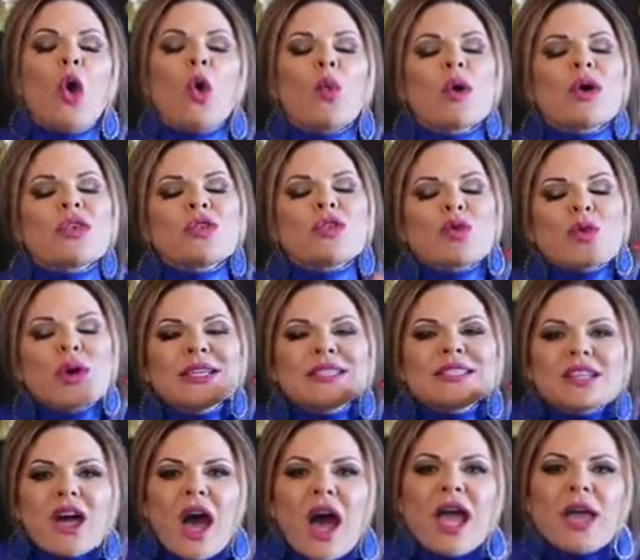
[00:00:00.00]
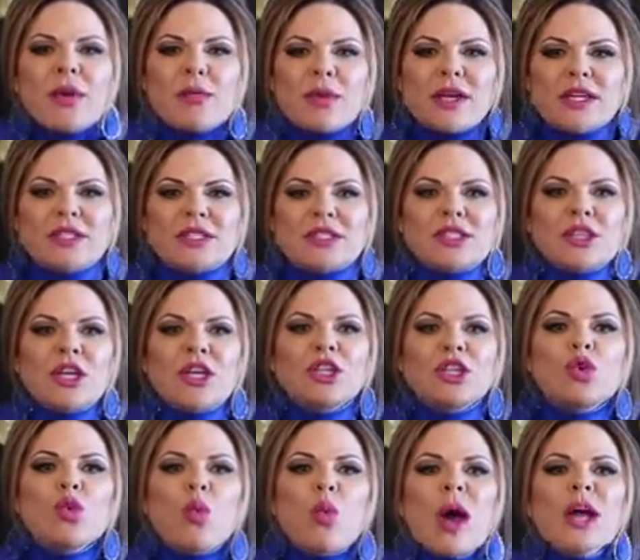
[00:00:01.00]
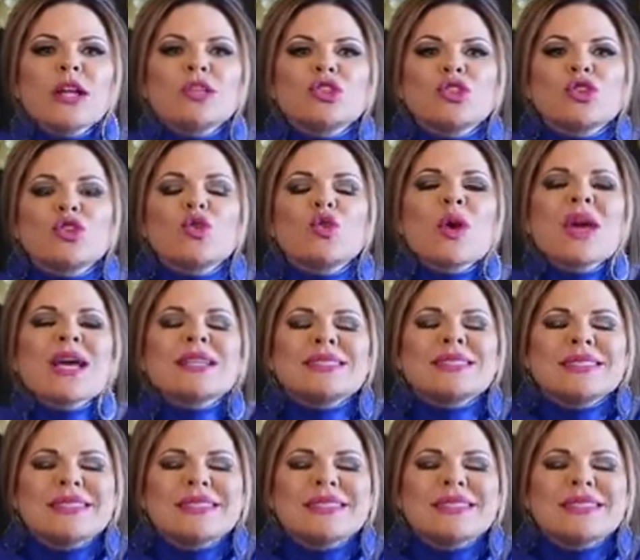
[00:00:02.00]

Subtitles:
With retirement, you want to